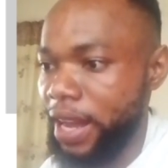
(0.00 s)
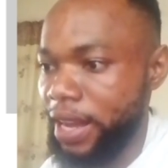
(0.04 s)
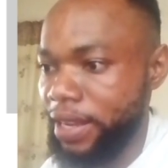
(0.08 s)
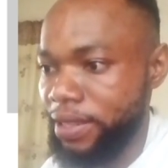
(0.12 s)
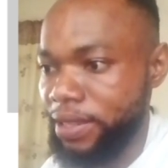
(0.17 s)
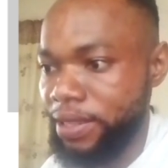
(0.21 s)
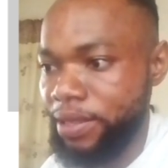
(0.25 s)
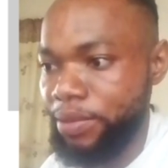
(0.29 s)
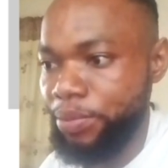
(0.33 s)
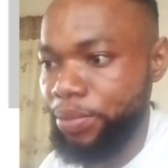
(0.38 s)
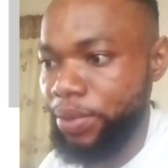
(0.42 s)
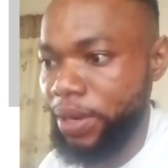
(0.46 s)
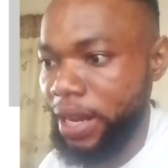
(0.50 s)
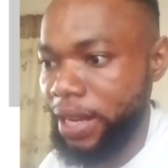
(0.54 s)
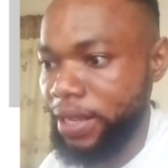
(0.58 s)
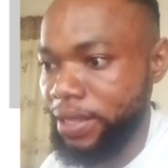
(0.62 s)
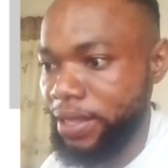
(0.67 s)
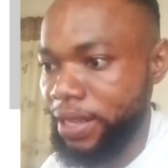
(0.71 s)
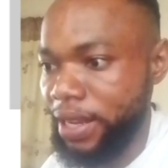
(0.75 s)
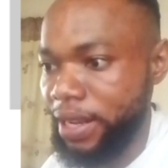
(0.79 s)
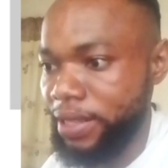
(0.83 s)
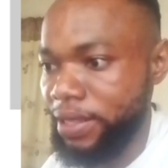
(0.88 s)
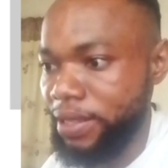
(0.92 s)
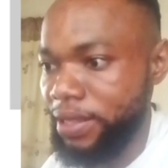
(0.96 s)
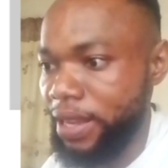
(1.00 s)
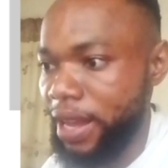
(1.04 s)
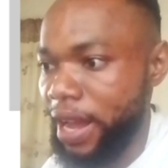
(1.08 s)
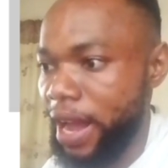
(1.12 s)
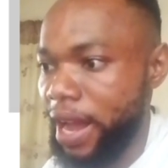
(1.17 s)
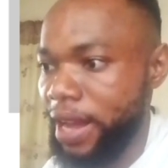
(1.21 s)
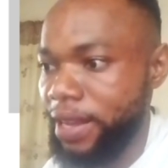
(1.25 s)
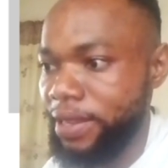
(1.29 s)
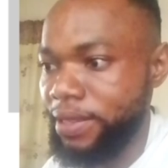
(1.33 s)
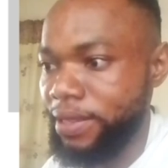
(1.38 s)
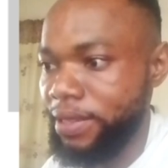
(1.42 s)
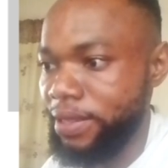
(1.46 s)
As simple as that.
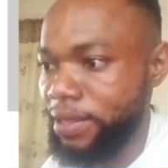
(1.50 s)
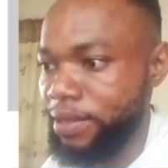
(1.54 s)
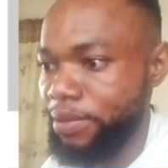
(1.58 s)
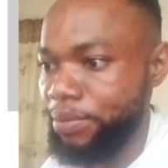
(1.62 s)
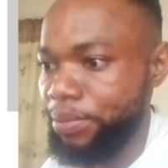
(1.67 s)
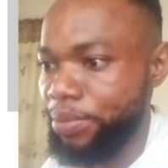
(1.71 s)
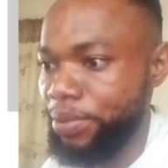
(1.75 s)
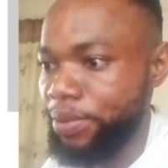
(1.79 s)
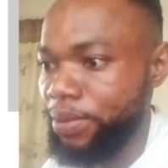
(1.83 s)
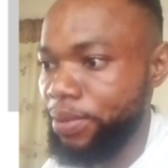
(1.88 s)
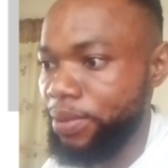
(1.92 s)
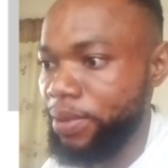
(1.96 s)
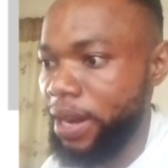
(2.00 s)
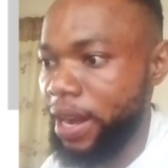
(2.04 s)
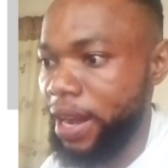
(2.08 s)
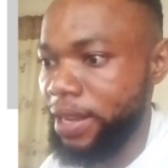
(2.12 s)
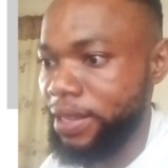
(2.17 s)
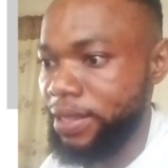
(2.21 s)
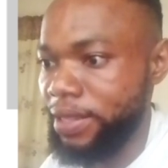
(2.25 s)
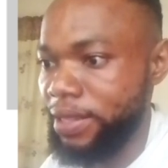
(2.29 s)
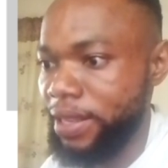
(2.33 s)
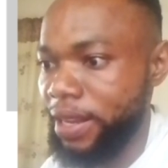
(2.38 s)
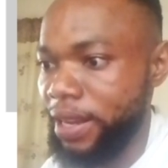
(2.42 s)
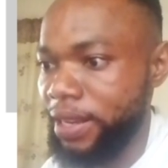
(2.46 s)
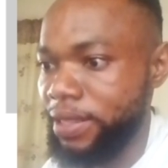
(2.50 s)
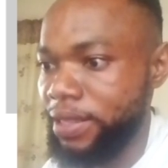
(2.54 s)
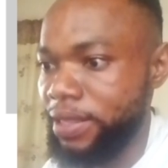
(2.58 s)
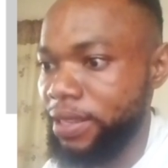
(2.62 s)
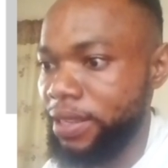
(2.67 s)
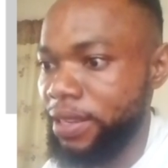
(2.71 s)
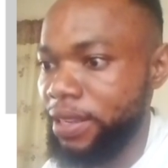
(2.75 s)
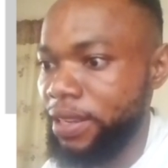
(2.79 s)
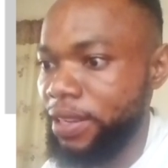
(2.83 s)
As simple as that.